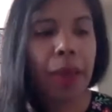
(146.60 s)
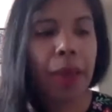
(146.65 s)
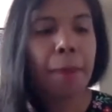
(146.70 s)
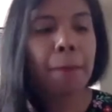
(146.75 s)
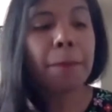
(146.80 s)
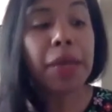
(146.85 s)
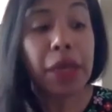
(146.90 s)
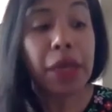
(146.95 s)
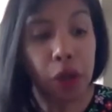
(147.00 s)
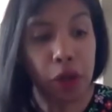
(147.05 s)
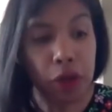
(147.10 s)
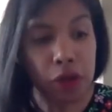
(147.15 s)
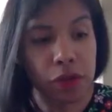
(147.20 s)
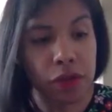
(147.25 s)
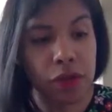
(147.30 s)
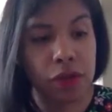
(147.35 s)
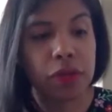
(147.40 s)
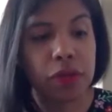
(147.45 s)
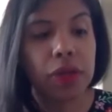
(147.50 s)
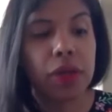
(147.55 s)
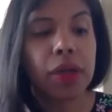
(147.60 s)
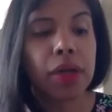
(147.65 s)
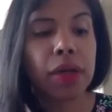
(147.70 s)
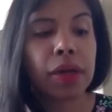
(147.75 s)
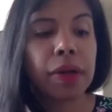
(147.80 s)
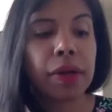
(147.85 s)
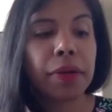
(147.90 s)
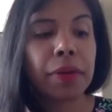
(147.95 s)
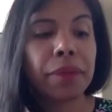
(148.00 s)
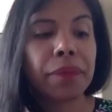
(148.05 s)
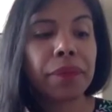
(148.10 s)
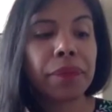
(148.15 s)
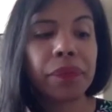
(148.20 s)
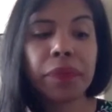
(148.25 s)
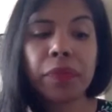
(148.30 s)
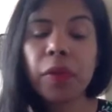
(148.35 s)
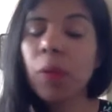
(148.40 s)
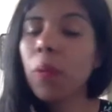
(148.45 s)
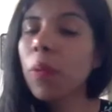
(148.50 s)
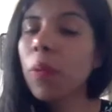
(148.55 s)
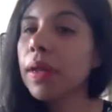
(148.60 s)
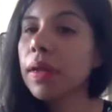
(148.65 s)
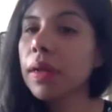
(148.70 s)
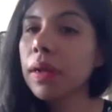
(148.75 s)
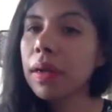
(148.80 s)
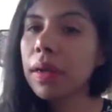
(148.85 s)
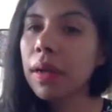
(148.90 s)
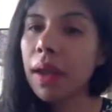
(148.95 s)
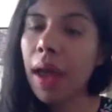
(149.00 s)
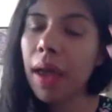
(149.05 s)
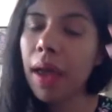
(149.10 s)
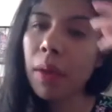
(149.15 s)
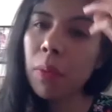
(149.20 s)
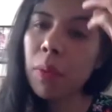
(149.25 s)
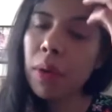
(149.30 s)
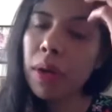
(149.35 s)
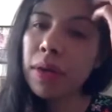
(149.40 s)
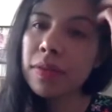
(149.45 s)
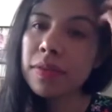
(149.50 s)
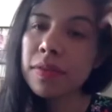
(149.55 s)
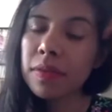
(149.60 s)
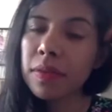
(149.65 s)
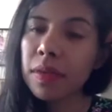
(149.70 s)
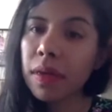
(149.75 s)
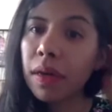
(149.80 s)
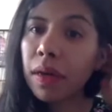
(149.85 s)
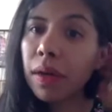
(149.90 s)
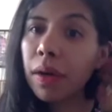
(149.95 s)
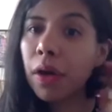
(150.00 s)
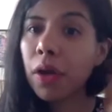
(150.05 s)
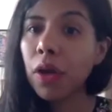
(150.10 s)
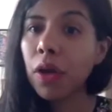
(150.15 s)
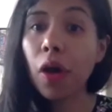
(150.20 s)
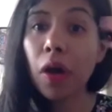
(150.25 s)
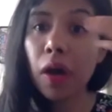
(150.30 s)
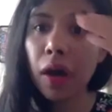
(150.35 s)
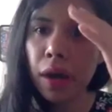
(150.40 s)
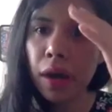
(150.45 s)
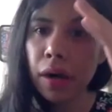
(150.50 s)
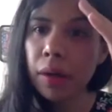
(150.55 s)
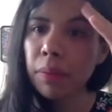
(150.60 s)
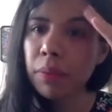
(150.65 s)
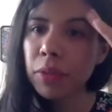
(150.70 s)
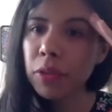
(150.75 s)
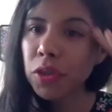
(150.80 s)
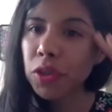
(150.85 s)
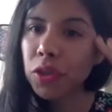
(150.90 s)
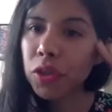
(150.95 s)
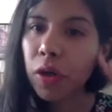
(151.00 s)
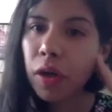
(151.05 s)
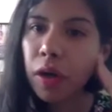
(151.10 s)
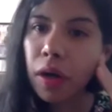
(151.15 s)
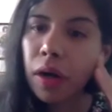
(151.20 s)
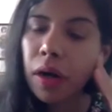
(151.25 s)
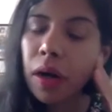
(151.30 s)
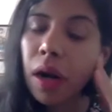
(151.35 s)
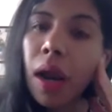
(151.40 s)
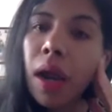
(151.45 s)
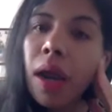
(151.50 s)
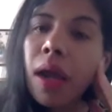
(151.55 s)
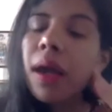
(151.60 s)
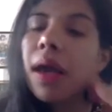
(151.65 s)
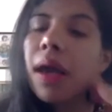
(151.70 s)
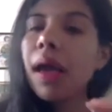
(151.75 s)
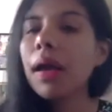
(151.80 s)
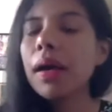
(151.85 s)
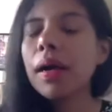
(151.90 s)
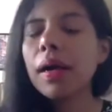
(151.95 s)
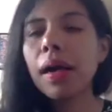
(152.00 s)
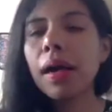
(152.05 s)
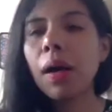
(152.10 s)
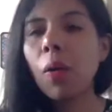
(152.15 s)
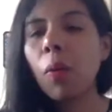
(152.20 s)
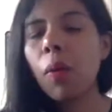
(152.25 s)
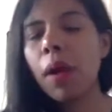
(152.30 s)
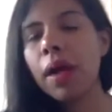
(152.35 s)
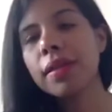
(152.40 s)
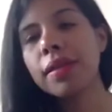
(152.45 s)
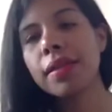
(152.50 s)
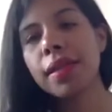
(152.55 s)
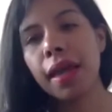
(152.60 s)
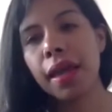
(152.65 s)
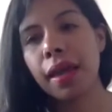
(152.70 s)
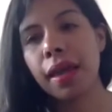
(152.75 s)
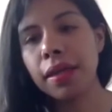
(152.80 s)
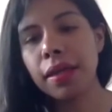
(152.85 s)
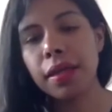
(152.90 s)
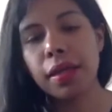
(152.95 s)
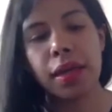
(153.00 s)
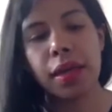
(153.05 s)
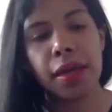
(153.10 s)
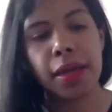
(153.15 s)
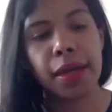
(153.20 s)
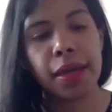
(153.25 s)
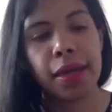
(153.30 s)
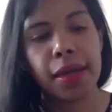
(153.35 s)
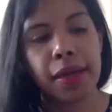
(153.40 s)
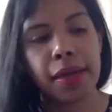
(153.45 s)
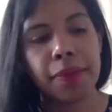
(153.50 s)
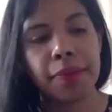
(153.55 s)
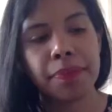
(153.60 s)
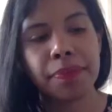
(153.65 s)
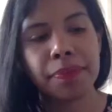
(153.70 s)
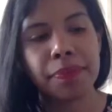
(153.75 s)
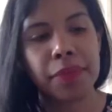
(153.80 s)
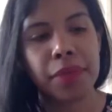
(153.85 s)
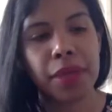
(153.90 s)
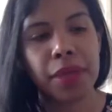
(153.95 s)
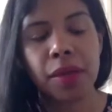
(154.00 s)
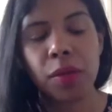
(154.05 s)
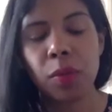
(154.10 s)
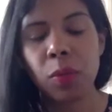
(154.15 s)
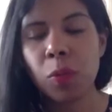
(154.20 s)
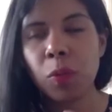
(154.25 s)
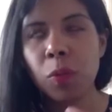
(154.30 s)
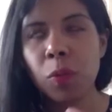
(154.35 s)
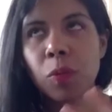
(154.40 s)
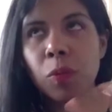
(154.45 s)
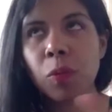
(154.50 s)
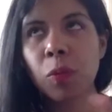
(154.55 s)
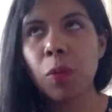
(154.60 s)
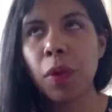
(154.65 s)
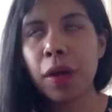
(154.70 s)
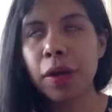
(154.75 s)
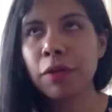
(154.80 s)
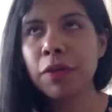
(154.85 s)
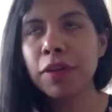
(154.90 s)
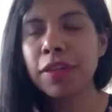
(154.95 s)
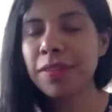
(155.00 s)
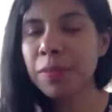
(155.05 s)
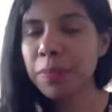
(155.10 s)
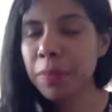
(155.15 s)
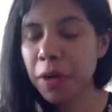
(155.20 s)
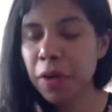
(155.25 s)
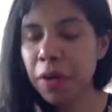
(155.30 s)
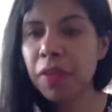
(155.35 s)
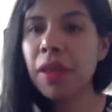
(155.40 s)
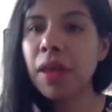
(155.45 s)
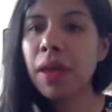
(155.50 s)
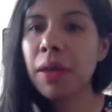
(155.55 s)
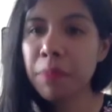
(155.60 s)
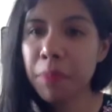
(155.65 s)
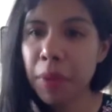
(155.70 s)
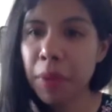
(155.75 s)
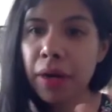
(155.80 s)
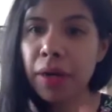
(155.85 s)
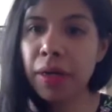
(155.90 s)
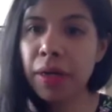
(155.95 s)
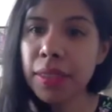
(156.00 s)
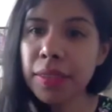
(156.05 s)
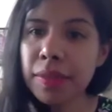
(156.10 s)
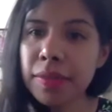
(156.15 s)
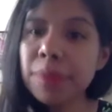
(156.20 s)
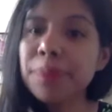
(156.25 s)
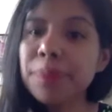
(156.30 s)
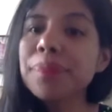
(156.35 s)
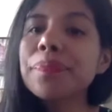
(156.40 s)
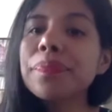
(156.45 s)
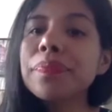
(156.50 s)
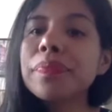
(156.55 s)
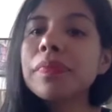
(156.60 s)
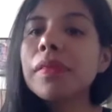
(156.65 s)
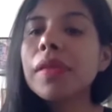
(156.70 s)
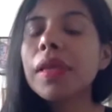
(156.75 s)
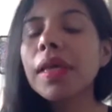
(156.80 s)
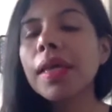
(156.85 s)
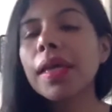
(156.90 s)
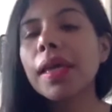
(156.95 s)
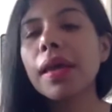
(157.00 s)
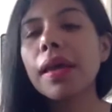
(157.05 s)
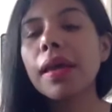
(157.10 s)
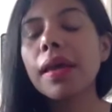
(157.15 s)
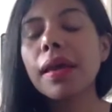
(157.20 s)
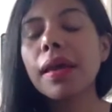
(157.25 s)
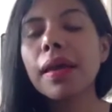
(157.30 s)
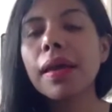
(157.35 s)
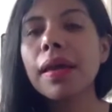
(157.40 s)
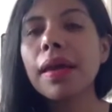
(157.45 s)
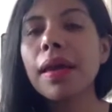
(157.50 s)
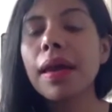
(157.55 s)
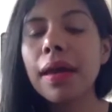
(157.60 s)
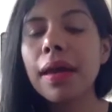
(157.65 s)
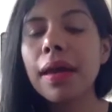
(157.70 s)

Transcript: Because when I was younger, much younger, one day in one of his birthday parties, he